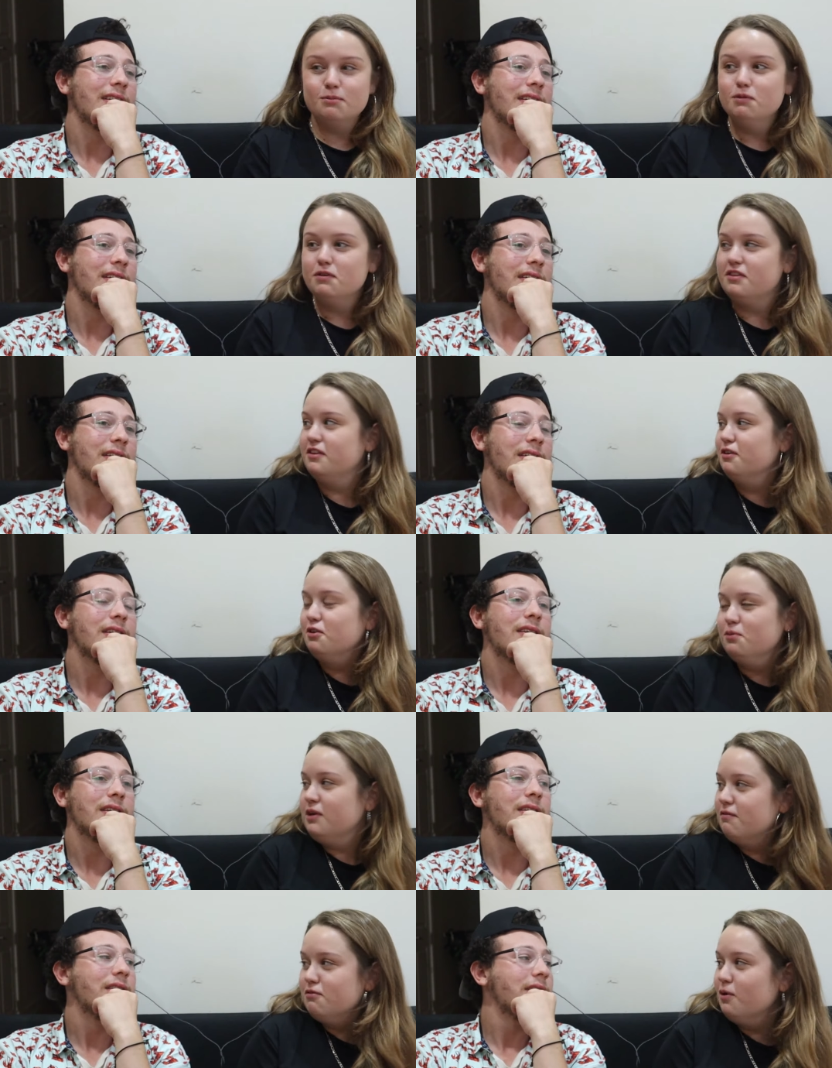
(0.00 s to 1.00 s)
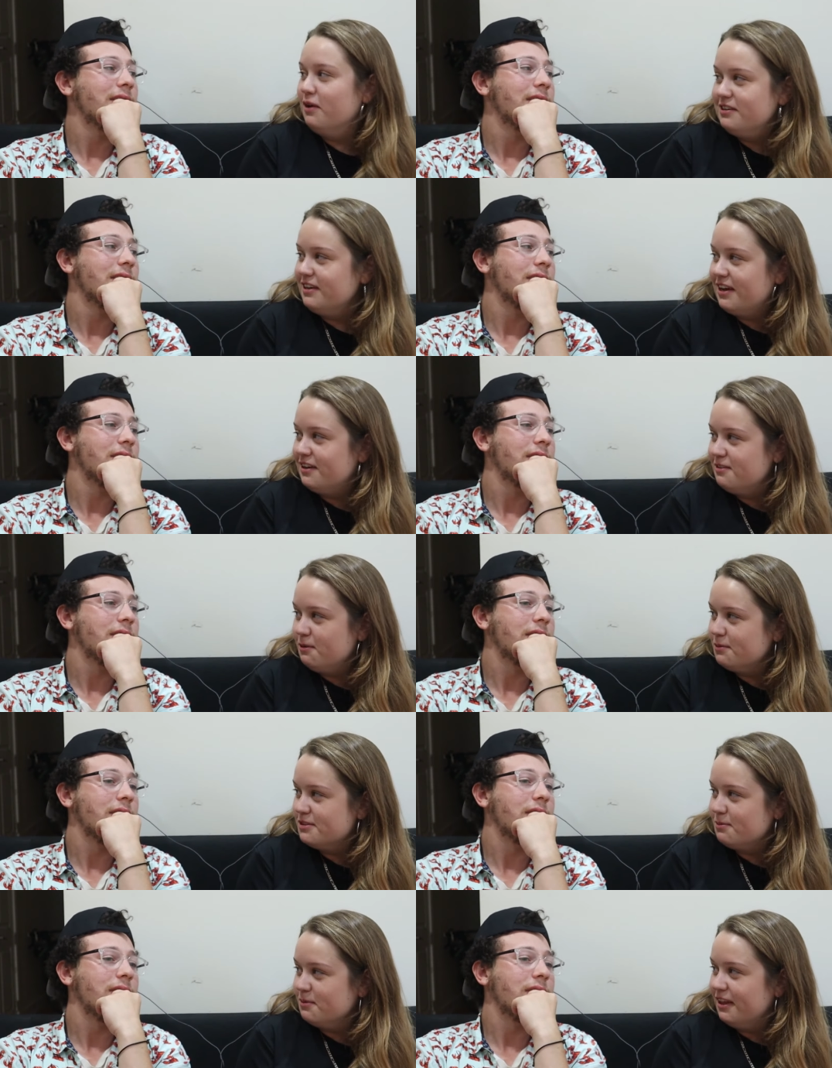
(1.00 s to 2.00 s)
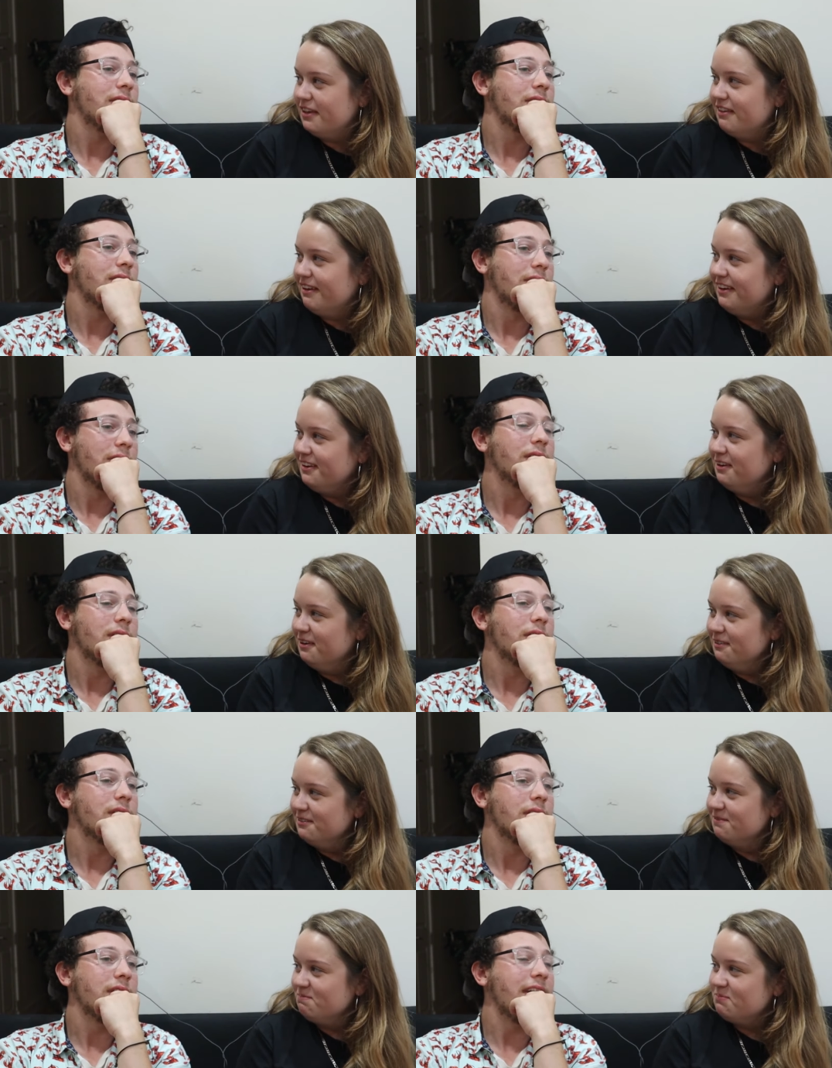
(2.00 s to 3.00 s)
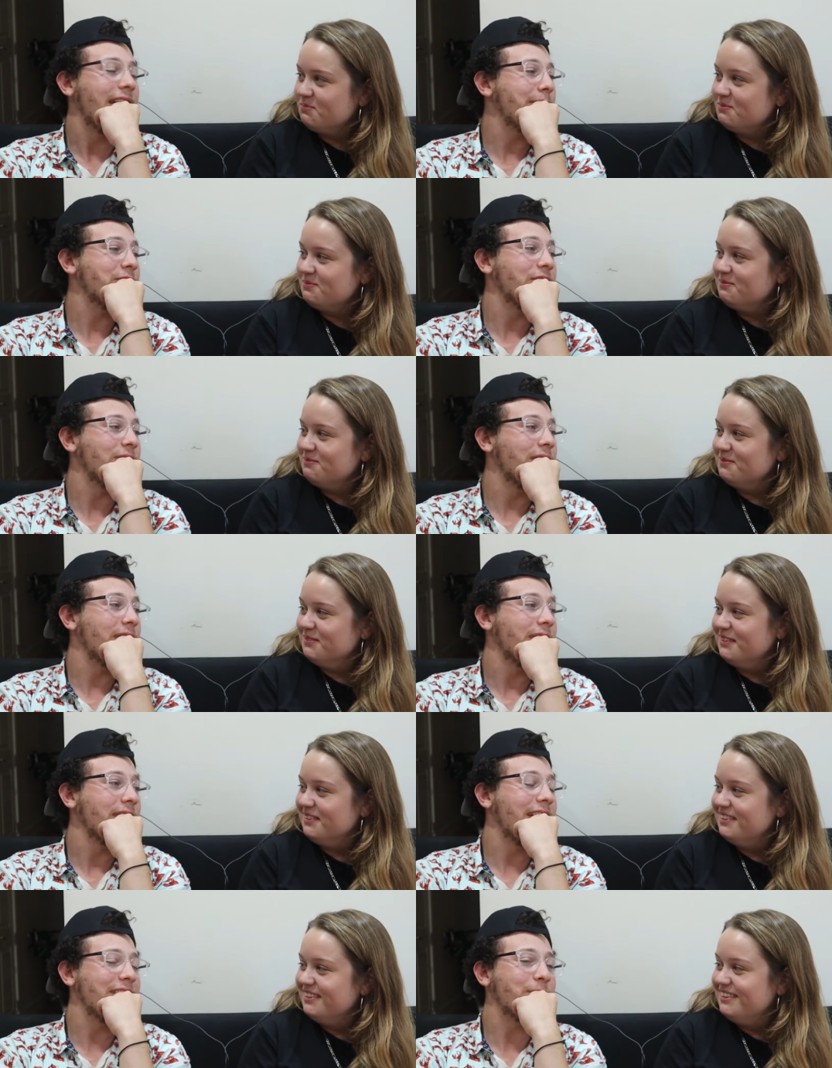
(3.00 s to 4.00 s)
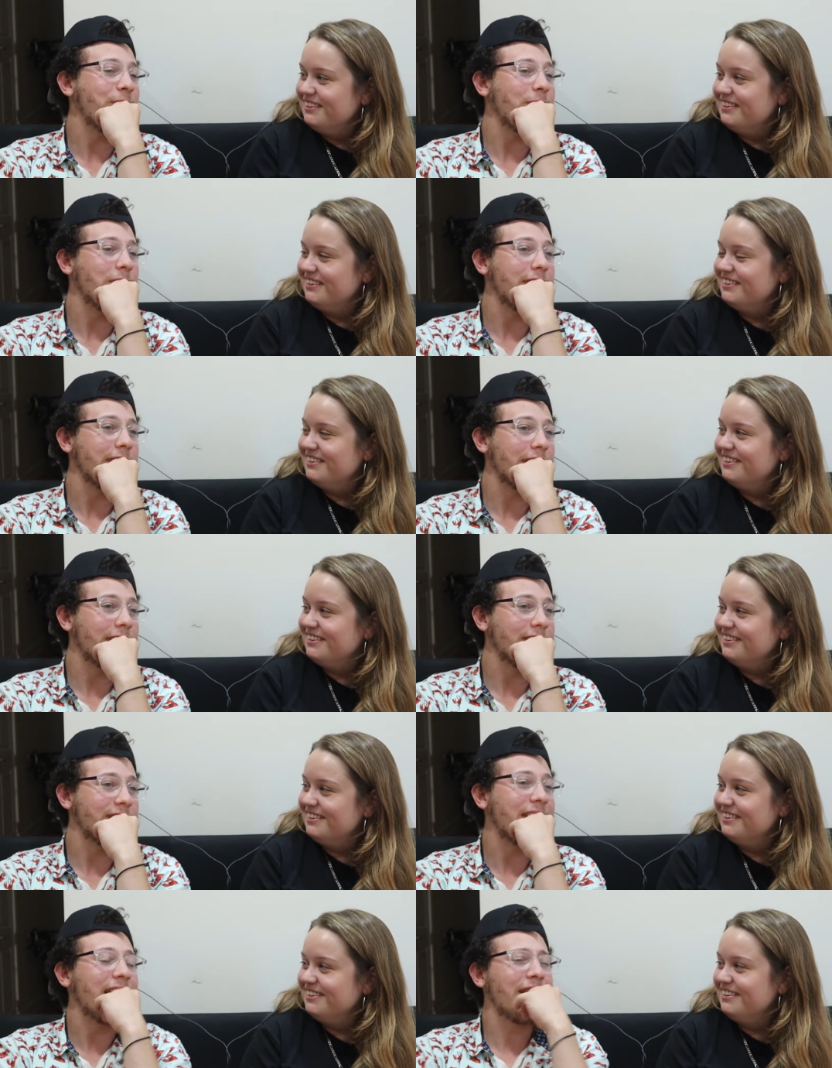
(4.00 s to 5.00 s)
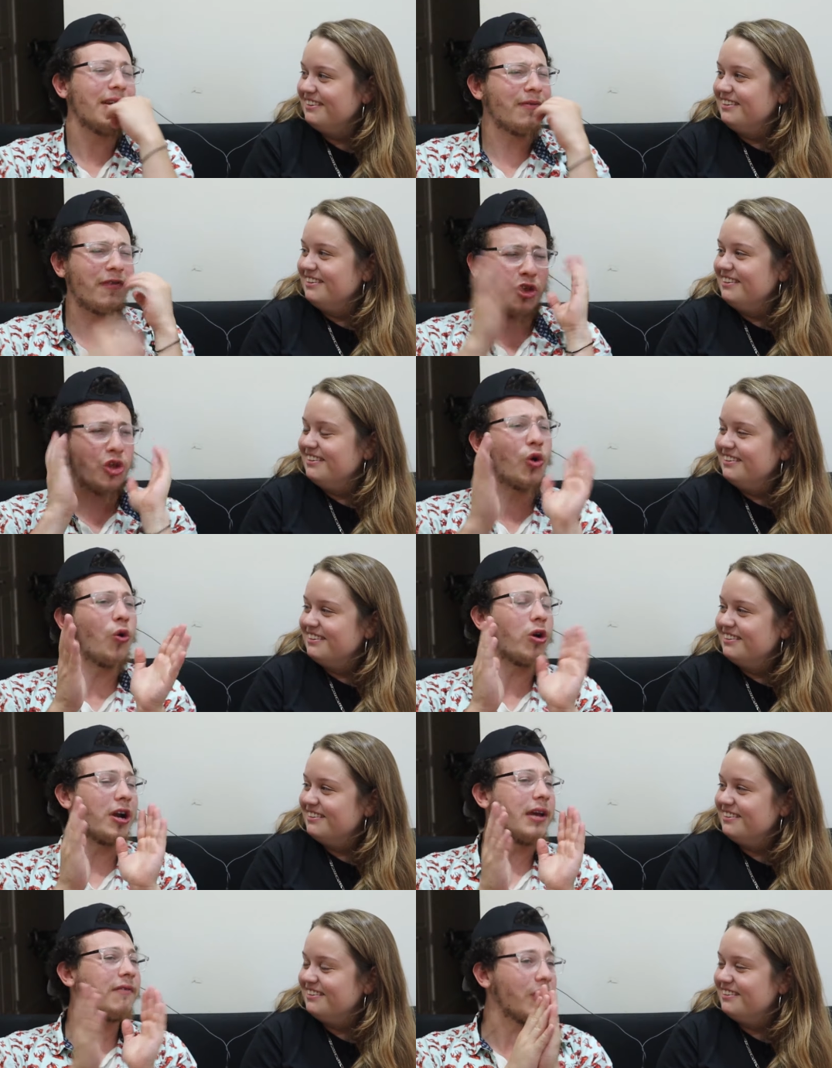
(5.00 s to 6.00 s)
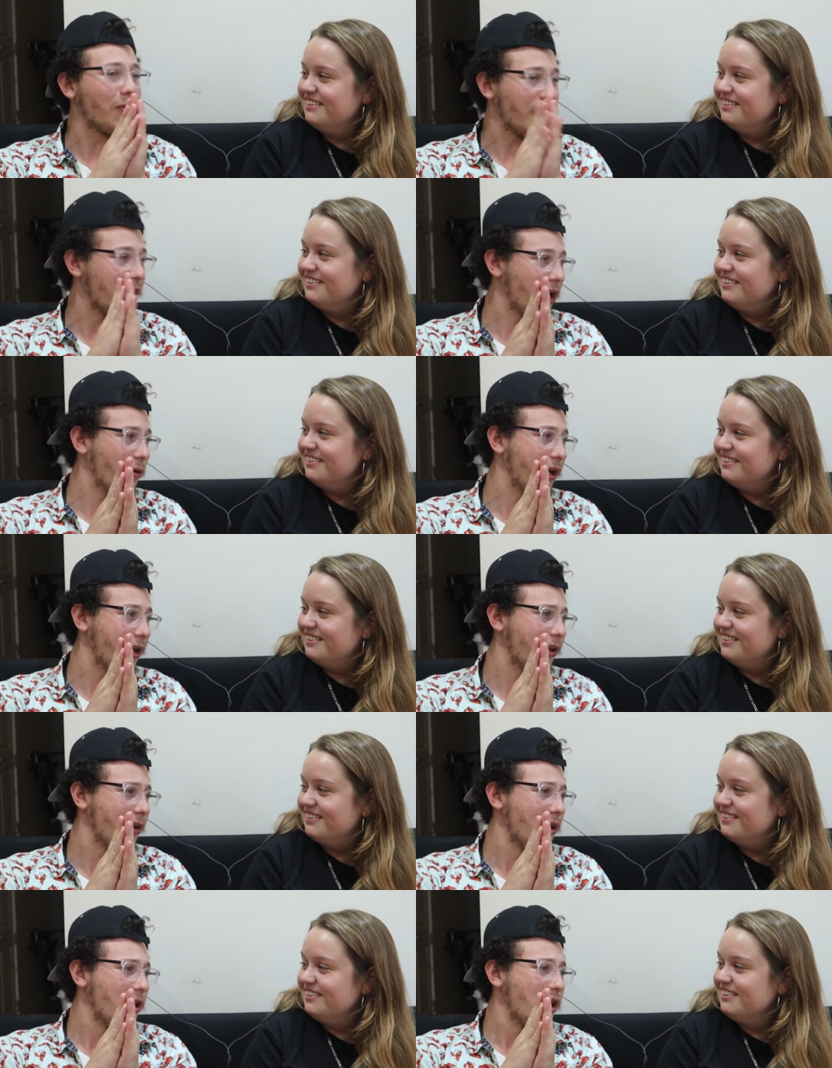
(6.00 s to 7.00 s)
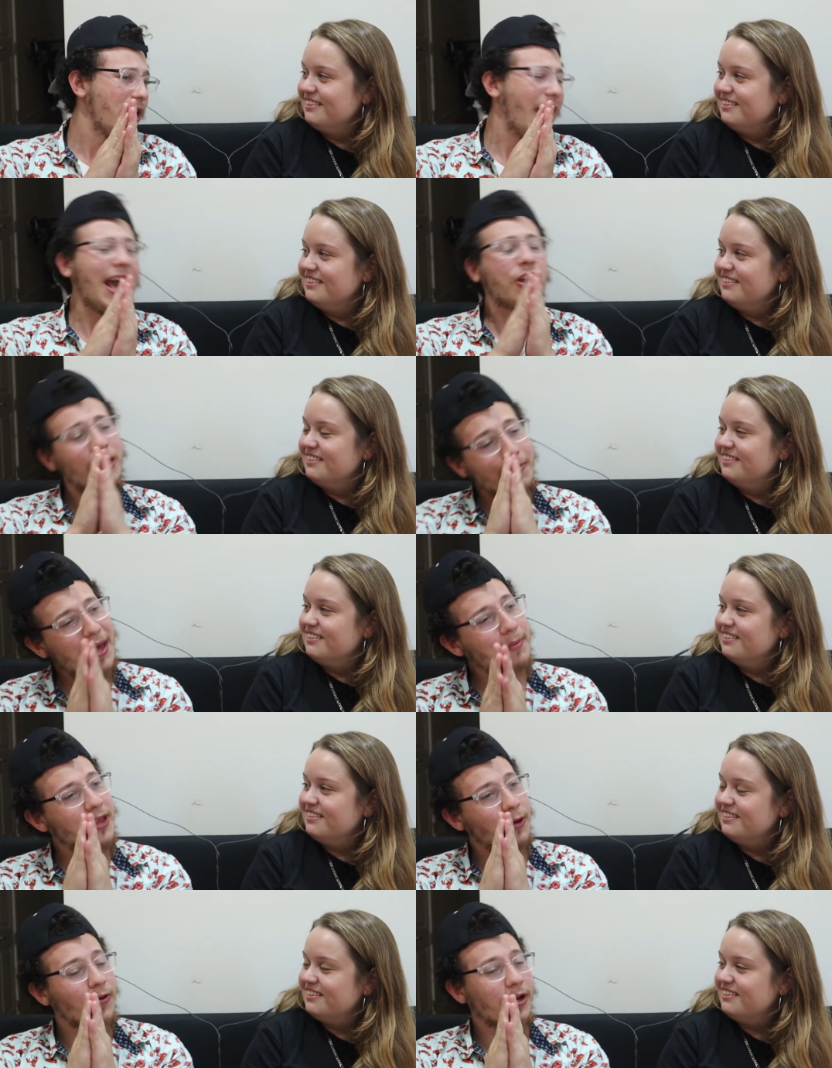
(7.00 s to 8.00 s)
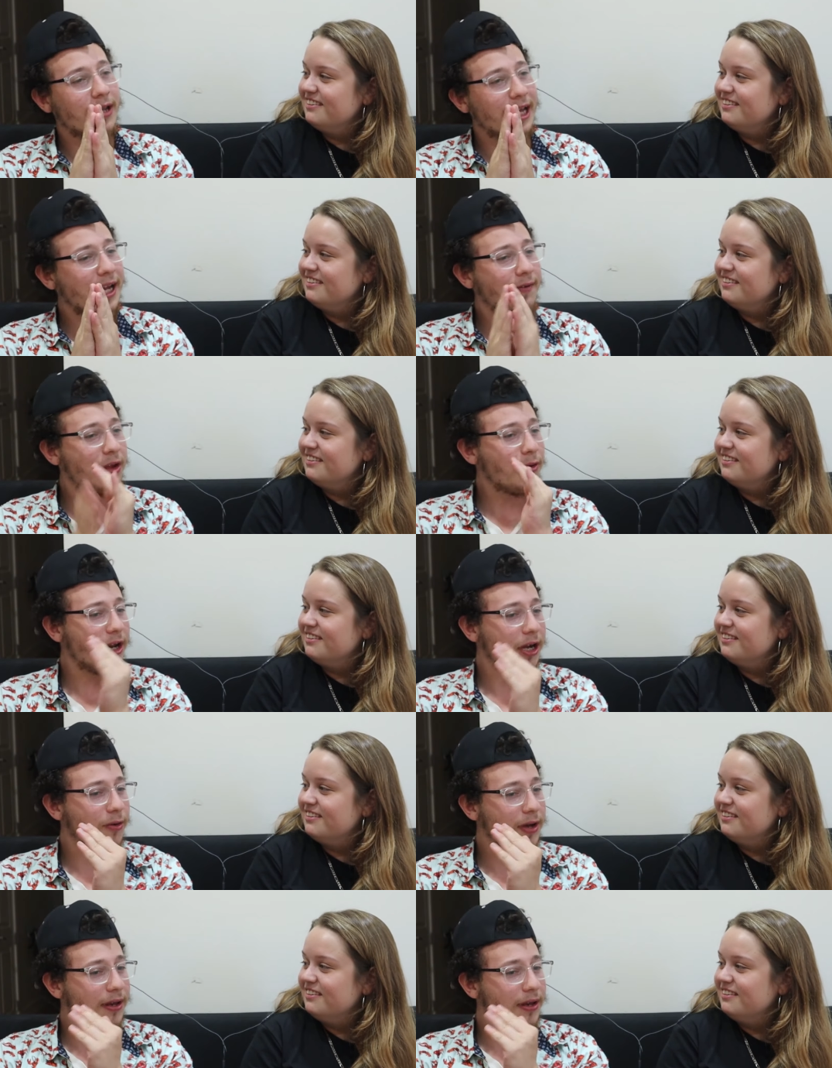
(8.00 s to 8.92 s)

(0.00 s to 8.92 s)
Speaker 1: in a movie theater, you would have no idea how to deal with someone like that, you know?
Speaker 2: Yeah, absolutely. Yeah, it's pretty ridiculous. And for sure, if they were going to go in, actually, maybe they wouldn't. Like, if they were going to go